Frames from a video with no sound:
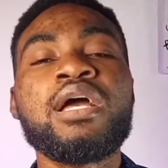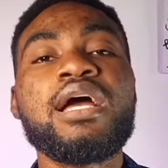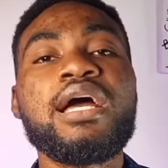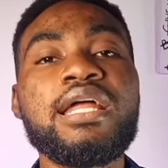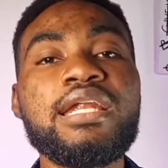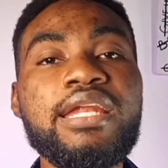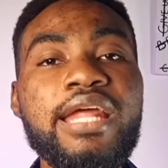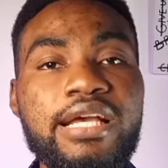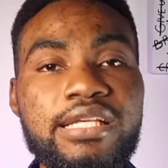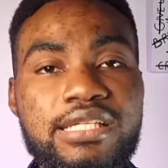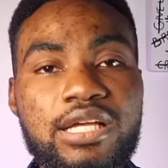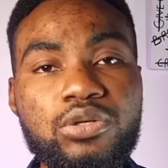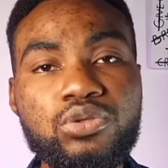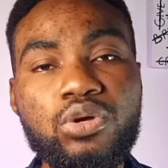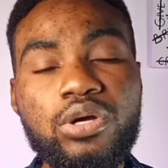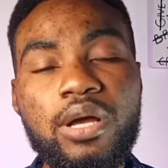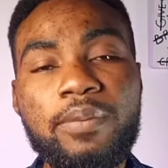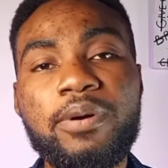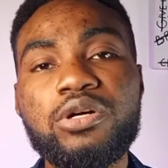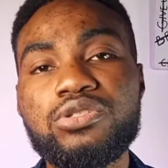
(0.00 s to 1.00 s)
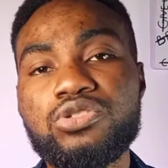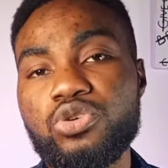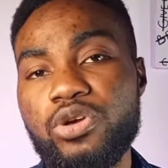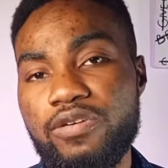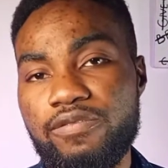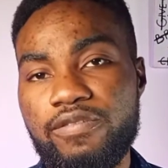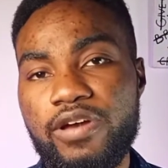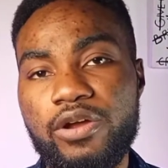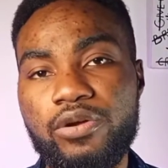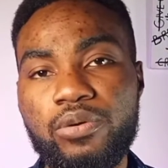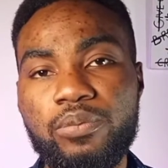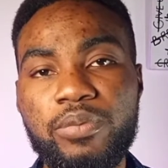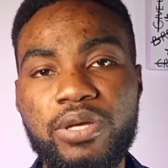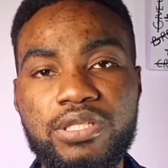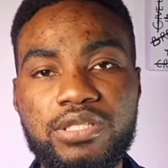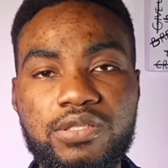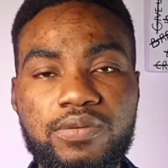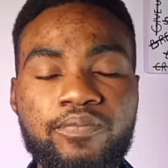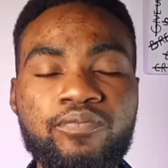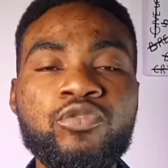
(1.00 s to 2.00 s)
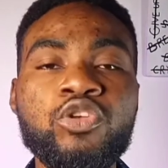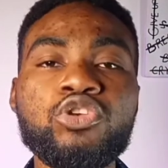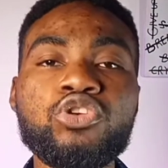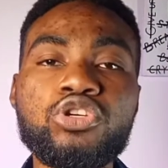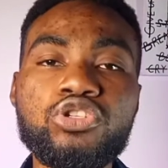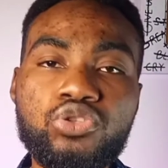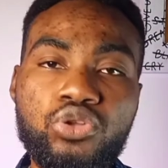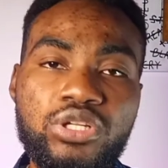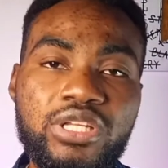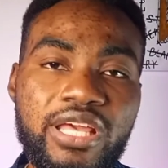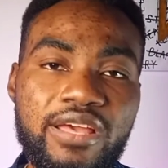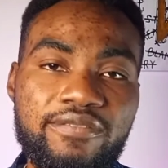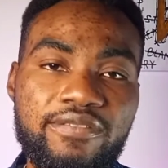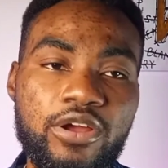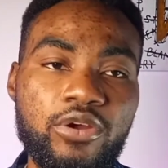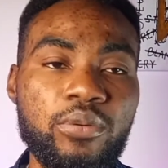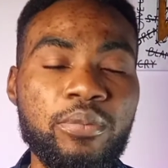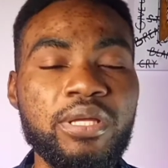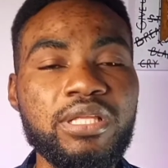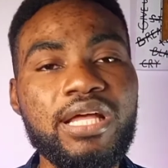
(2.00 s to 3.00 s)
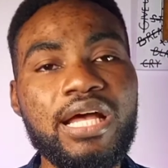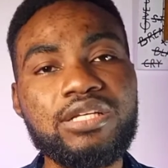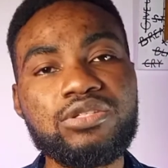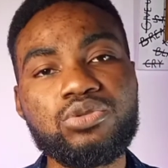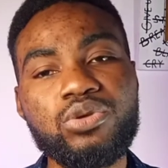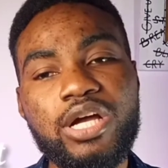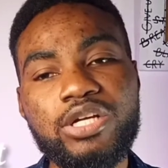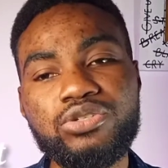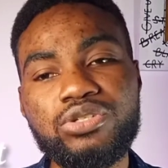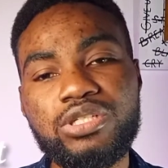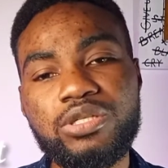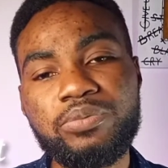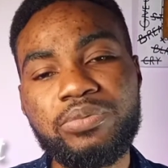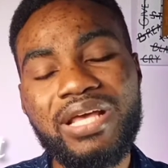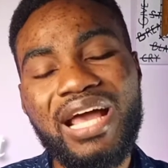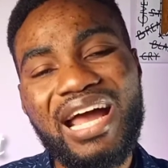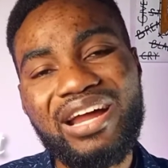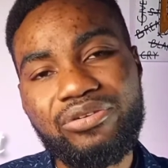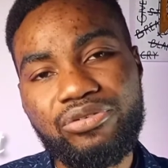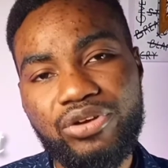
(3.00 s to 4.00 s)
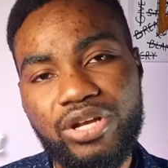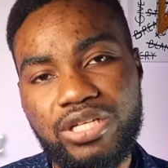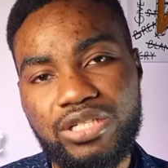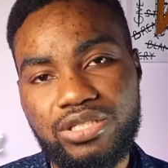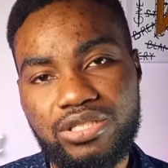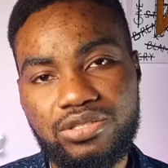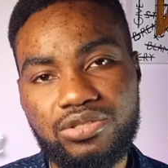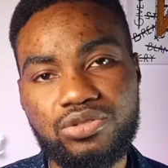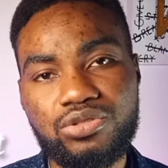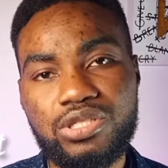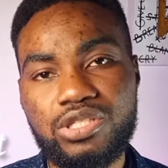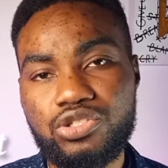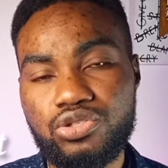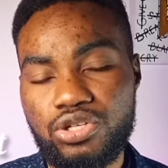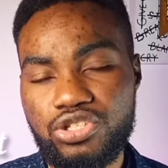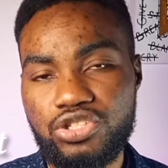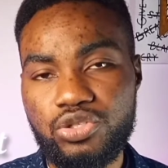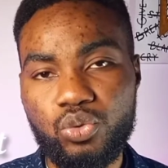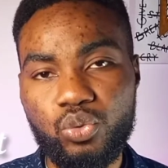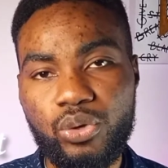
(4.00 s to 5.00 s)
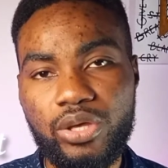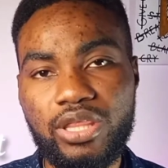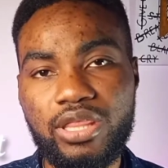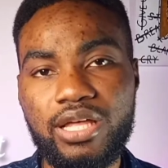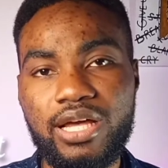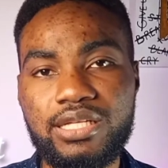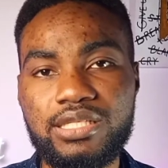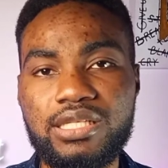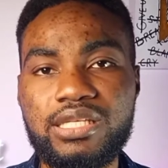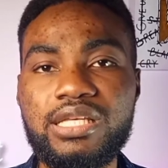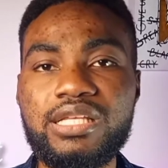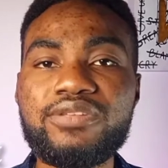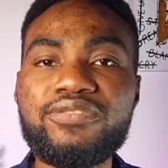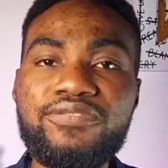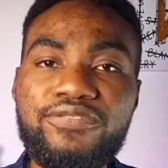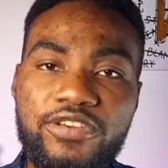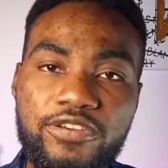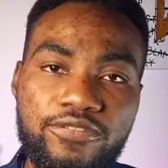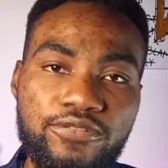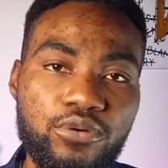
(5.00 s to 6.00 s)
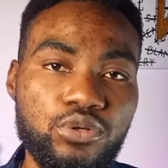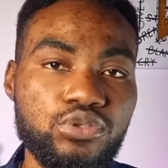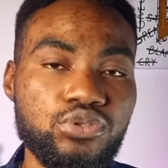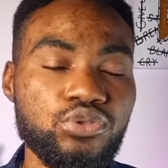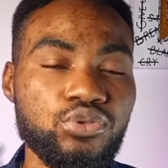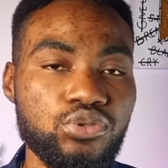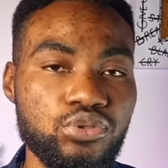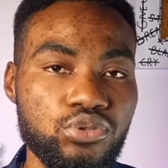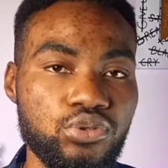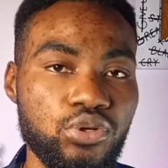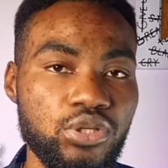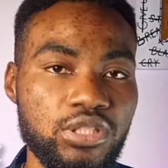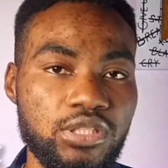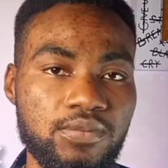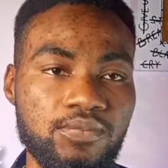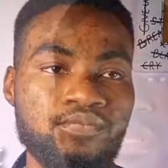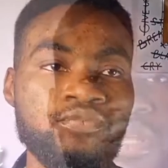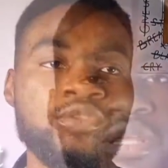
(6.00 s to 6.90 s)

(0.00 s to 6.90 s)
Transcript: Next, I'll talk about your environment. Your study environment has to actually be arranged in such a way that it favors you studying.